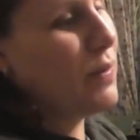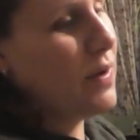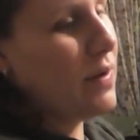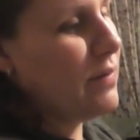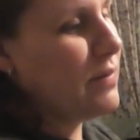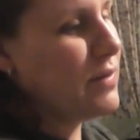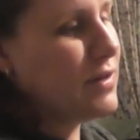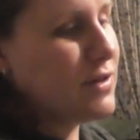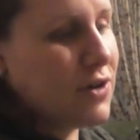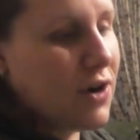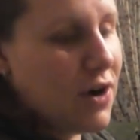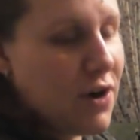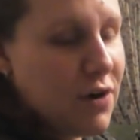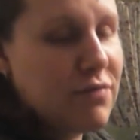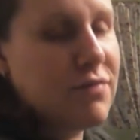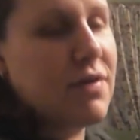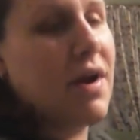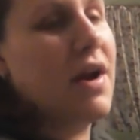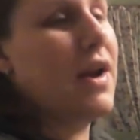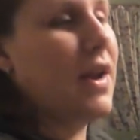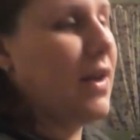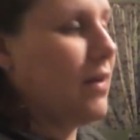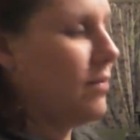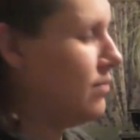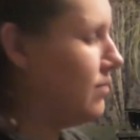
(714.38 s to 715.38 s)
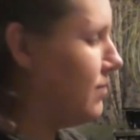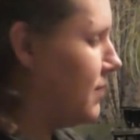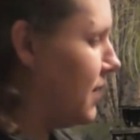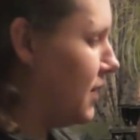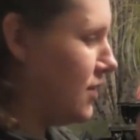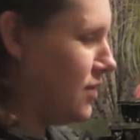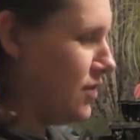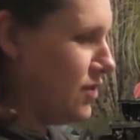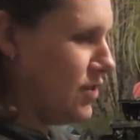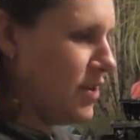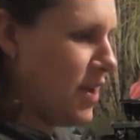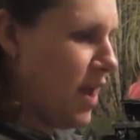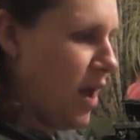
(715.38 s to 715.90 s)
Put, started writing.
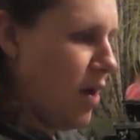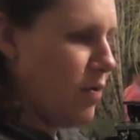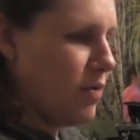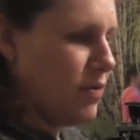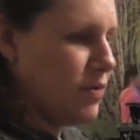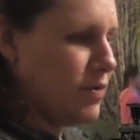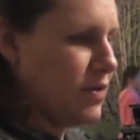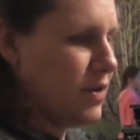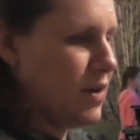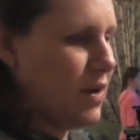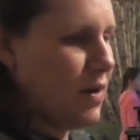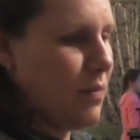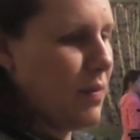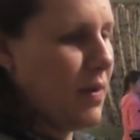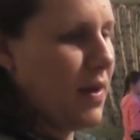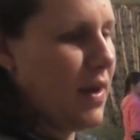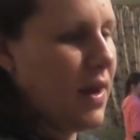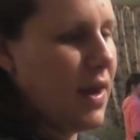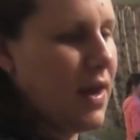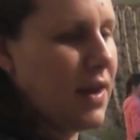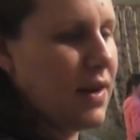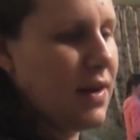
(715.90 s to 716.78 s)
That's just how it was going to be.